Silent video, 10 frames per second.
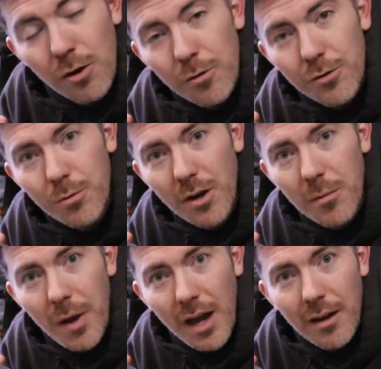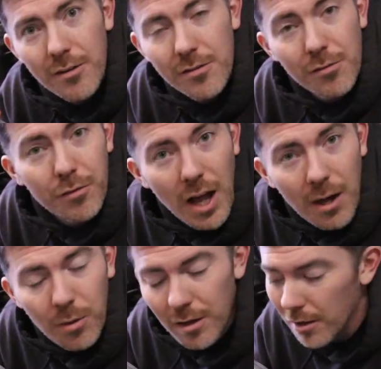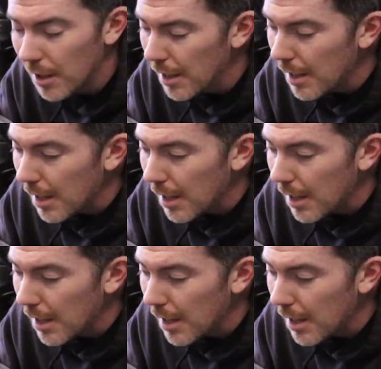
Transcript: over 200 pounds. It's a flywheel.